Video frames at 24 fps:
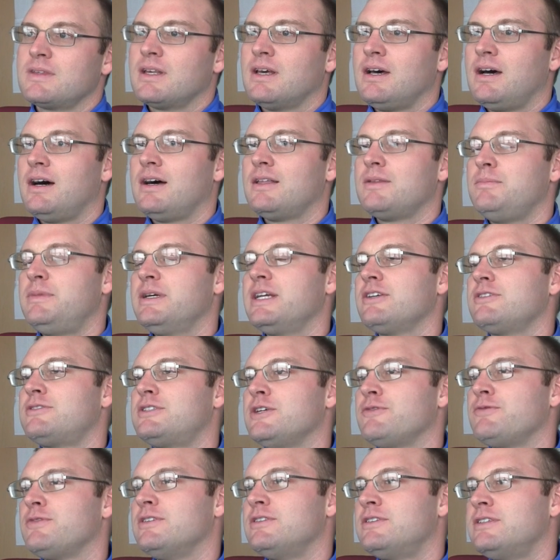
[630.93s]
The biggest
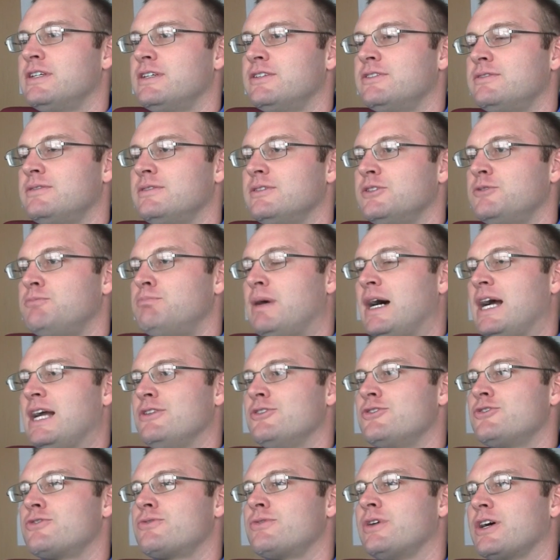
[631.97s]
difference is my
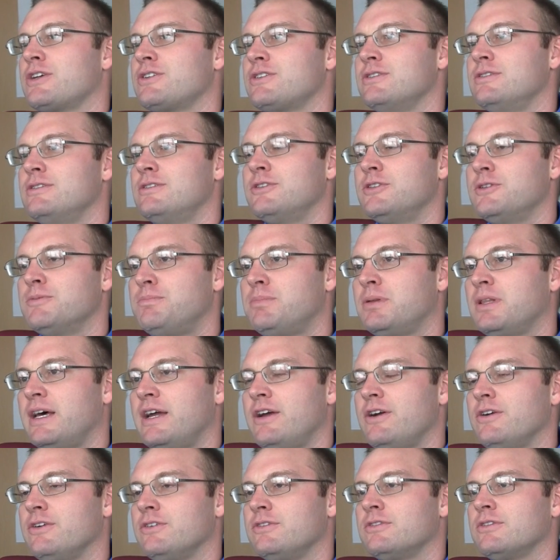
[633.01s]
instruction to the
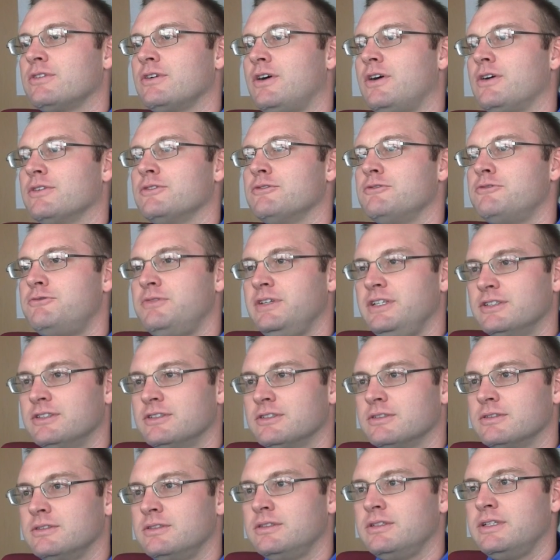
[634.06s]
players on the
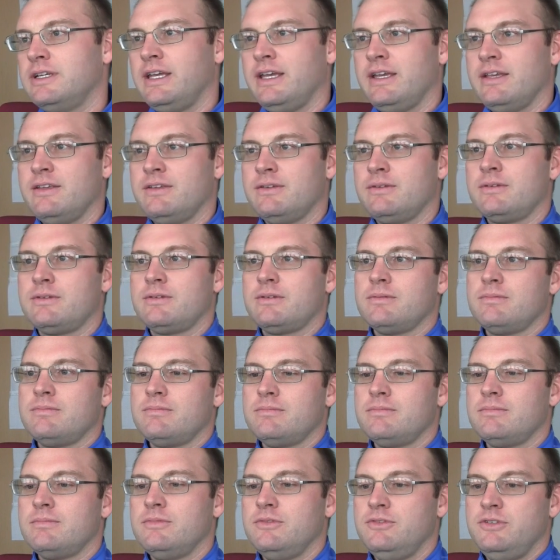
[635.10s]
field is
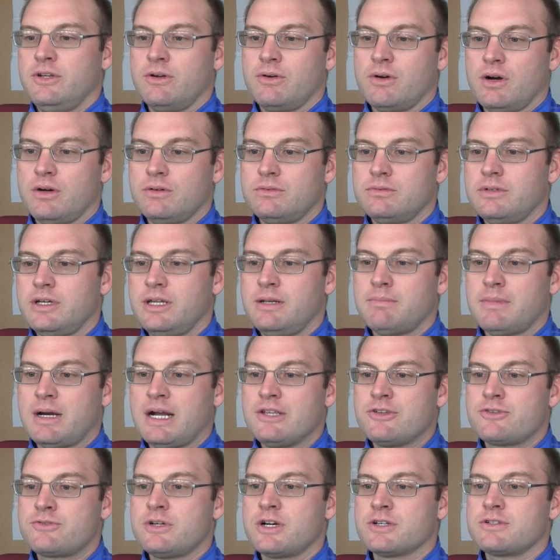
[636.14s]
0. And my
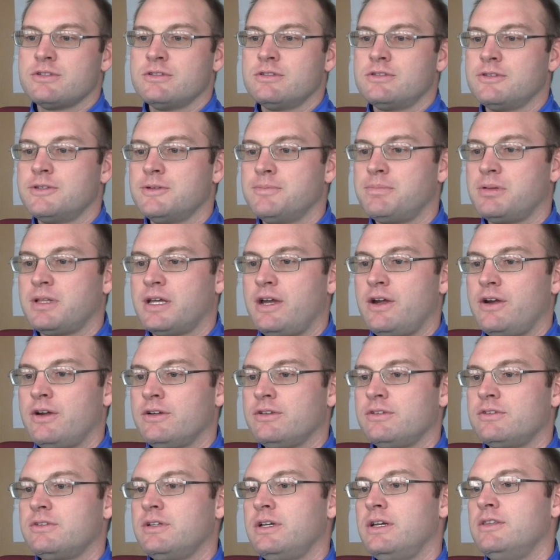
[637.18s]
instruction to the
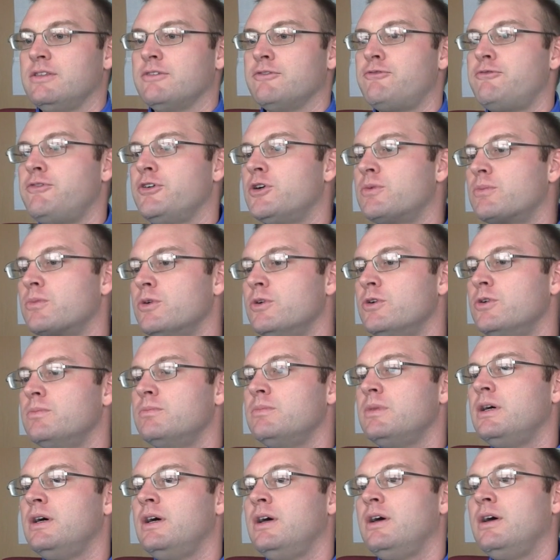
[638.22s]
players in the film
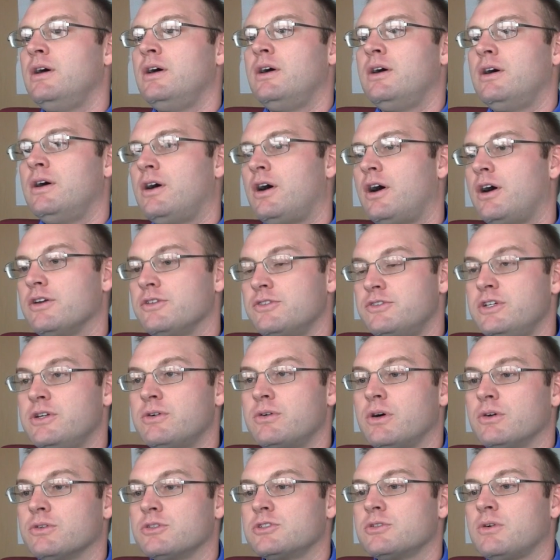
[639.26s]
room are
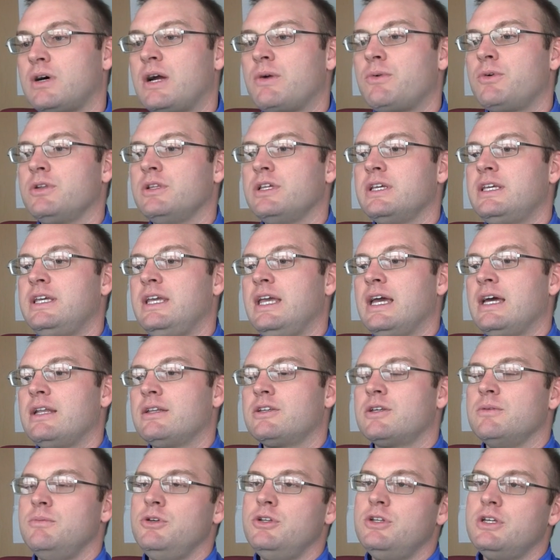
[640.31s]
0. So I really
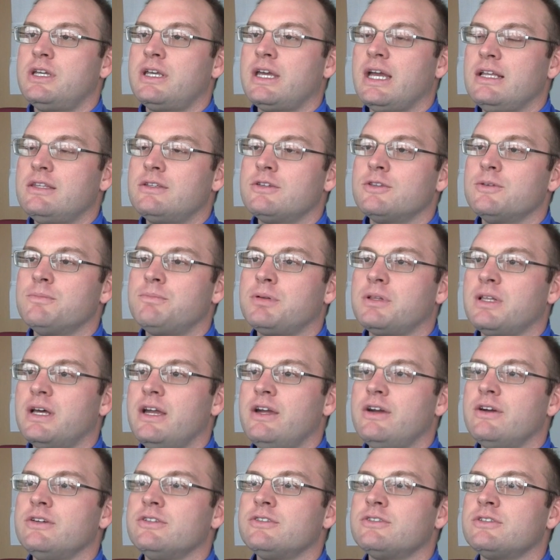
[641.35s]
can't communicate to the
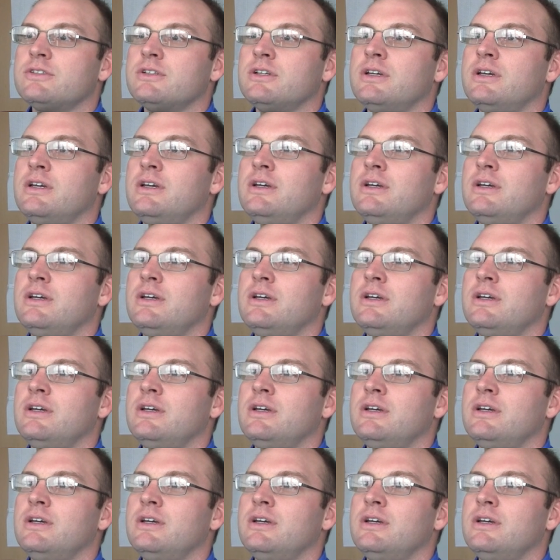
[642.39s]
players